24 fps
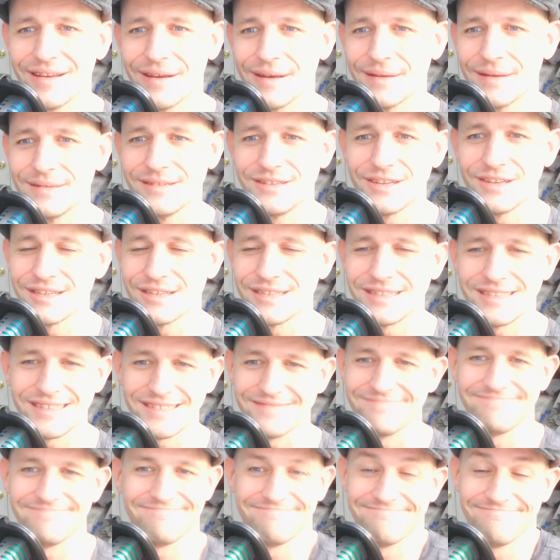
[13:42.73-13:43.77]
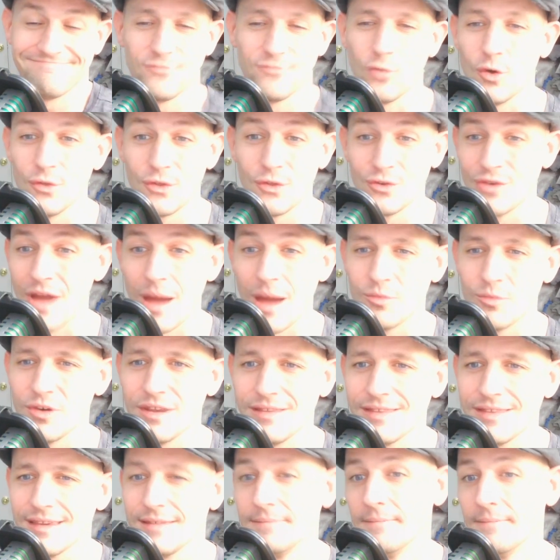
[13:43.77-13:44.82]
just, well, they're not
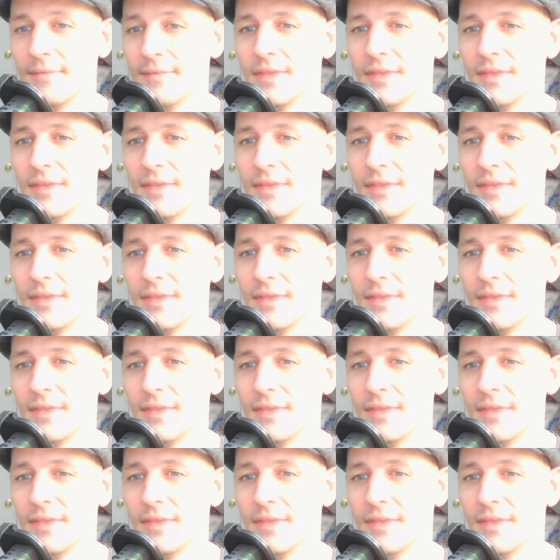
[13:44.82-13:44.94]
breathing.